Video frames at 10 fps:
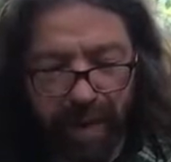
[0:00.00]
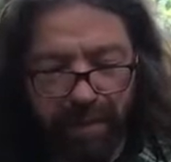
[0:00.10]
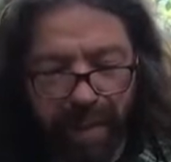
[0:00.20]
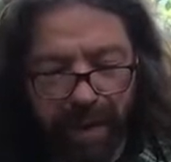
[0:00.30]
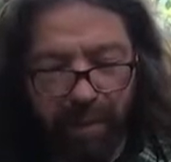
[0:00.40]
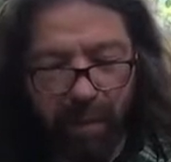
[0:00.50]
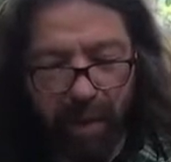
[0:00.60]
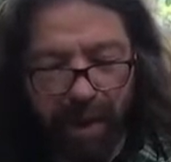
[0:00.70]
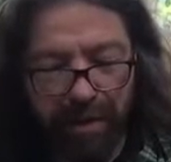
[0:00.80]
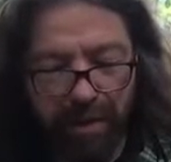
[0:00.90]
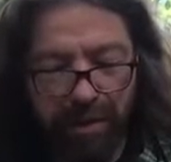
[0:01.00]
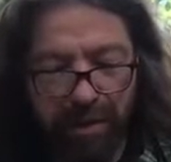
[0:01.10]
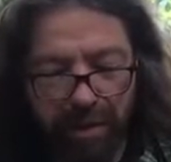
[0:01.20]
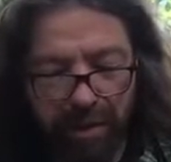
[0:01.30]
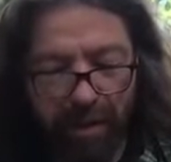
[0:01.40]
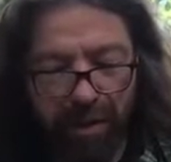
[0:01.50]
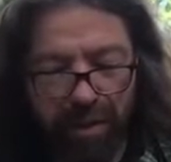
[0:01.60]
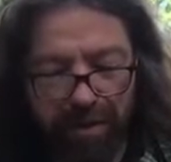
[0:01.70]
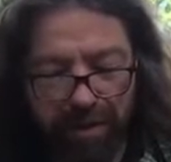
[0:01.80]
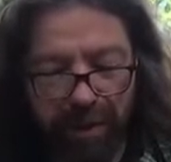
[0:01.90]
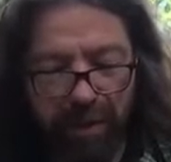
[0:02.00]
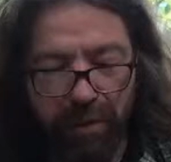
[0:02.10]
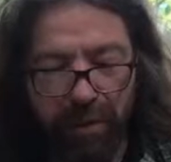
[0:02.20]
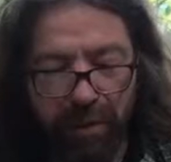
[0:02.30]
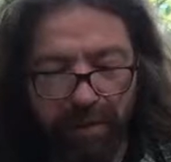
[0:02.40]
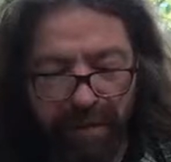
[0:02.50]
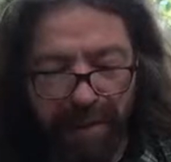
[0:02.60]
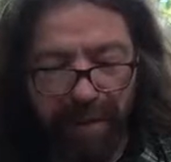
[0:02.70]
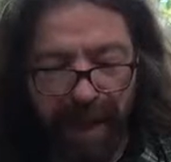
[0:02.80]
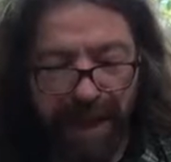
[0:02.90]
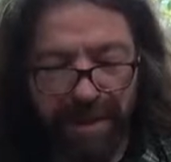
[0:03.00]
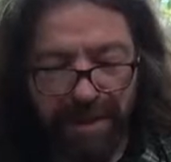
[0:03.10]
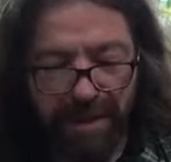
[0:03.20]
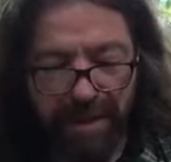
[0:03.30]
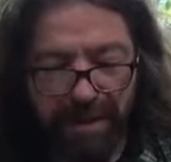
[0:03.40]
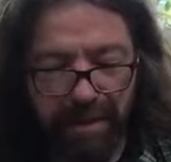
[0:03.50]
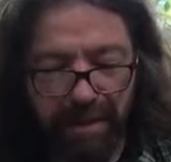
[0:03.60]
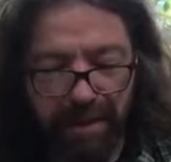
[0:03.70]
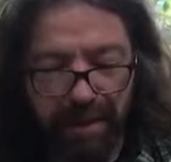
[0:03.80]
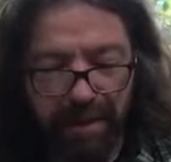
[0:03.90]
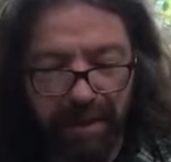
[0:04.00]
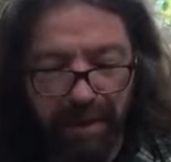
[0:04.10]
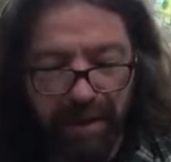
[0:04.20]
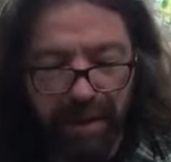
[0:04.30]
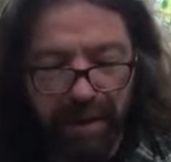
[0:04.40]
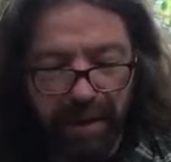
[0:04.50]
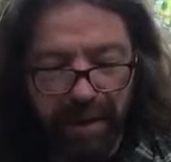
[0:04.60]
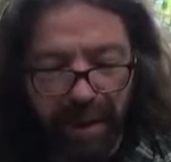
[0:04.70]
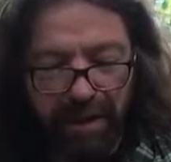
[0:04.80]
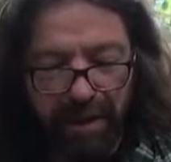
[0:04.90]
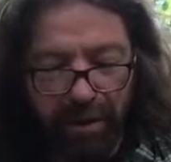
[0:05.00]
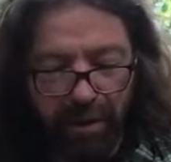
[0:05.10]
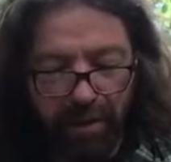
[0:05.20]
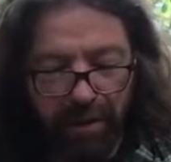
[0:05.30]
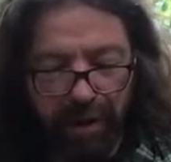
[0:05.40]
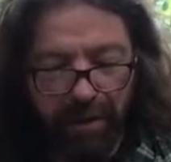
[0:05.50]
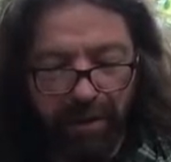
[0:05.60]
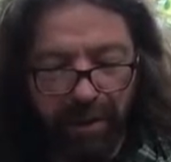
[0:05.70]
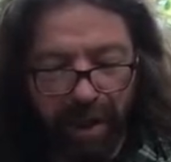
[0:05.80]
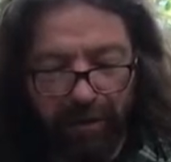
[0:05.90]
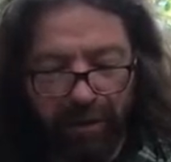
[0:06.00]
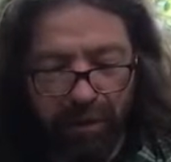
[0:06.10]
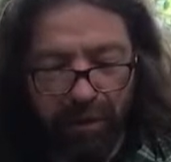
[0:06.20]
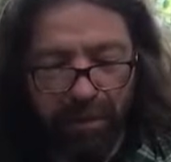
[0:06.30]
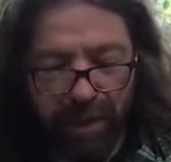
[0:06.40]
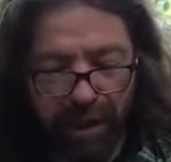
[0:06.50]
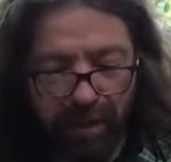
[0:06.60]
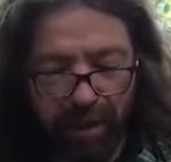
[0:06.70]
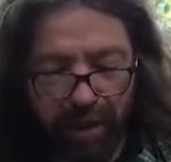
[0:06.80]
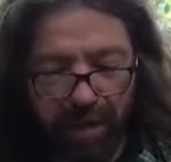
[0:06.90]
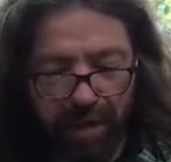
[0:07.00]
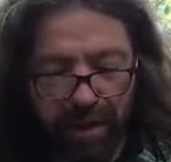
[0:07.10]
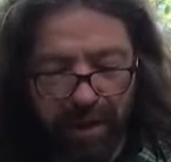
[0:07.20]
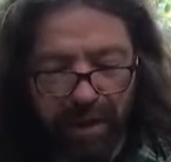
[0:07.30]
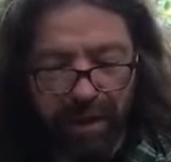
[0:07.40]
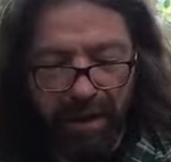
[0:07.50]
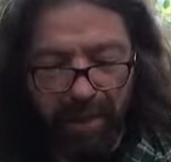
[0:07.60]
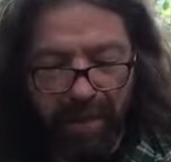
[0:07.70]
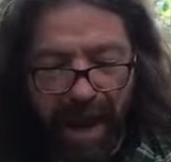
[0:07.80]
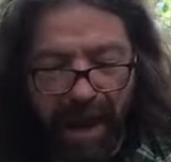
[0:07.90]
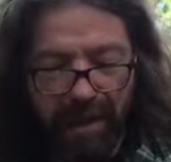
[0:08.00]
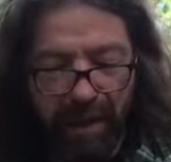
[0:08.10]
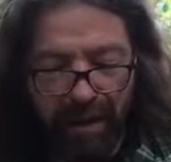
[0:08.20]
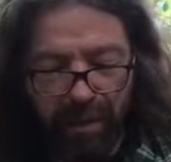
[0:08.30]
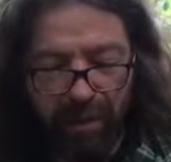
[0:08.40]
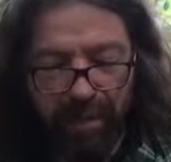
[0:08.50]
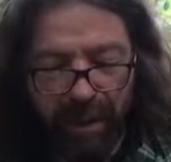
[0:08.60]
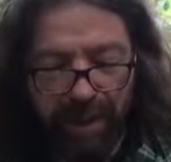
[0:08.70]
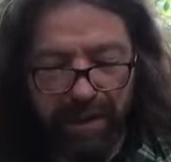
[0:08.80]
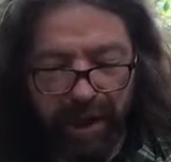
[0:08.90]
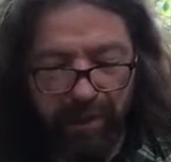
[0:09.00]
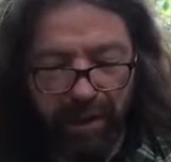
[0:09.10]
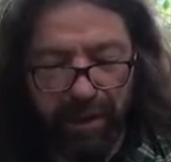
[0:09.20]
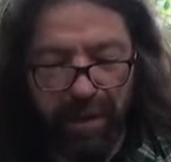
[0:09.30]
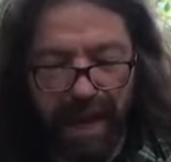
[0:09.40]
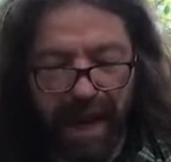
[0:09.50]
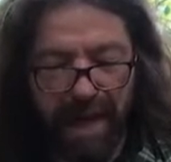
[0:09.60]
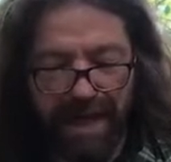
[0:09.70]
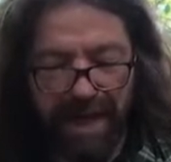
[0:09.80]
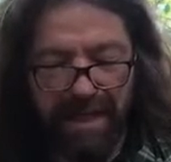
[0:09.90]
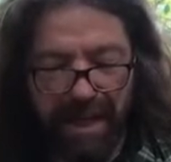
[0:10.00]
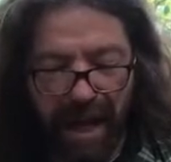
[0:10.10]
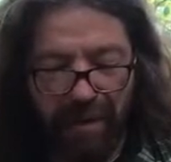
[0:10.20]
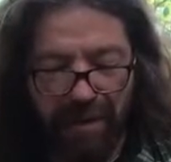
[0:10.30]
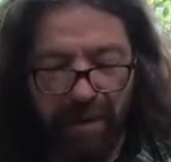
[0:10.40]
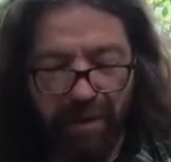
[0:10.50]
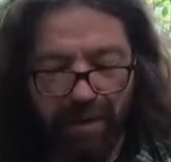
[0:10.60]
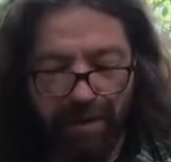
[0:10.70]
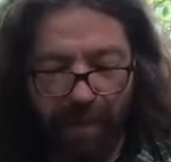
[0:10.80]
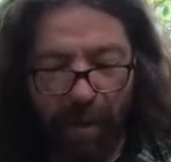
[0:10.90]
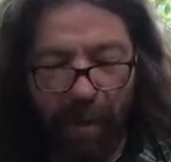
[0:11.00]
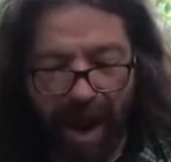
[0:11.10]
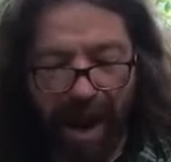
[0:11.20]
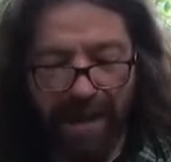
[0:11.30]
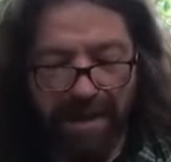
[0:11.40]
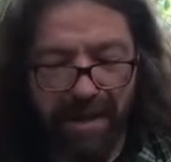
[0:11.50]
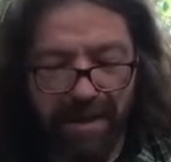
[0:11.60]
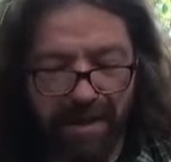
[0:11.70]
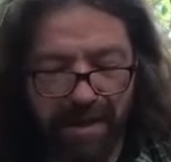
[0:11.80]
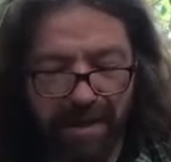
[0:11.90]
May the one who took notice of you be blessed. Then she told her mother-in-law with whom she had worked, the man at whose place I work today is named Boaz.